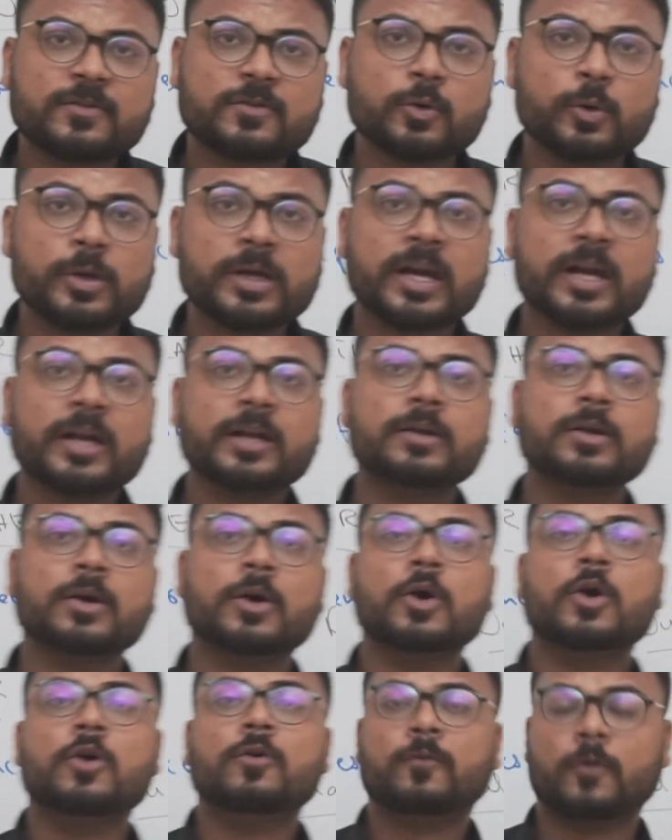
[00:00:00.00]
doing it
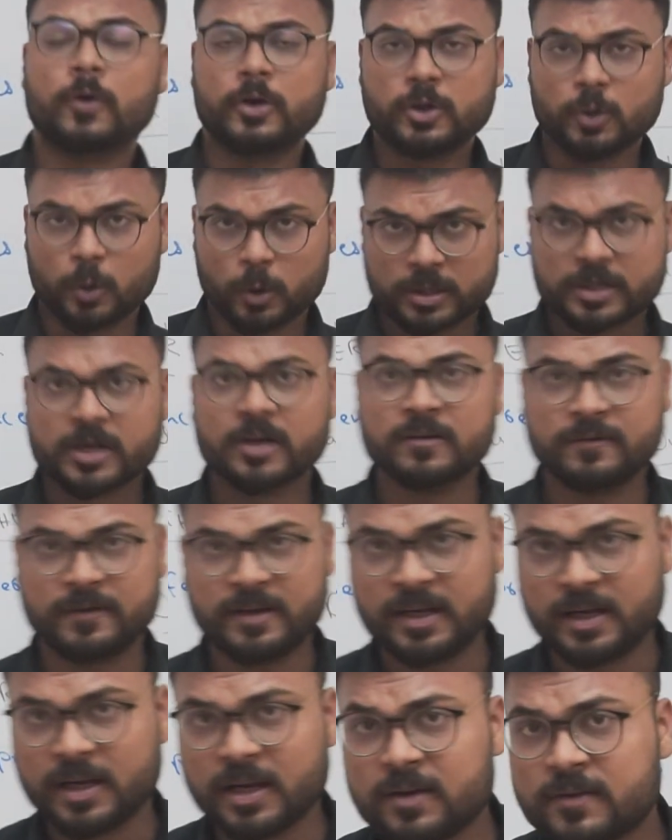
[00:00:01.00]
for your
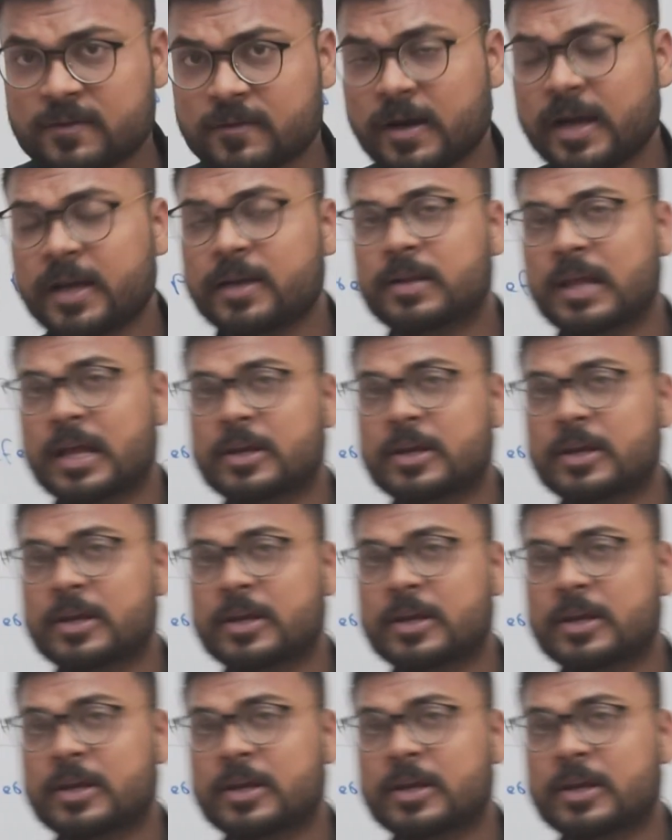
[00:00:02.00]
convenience, right?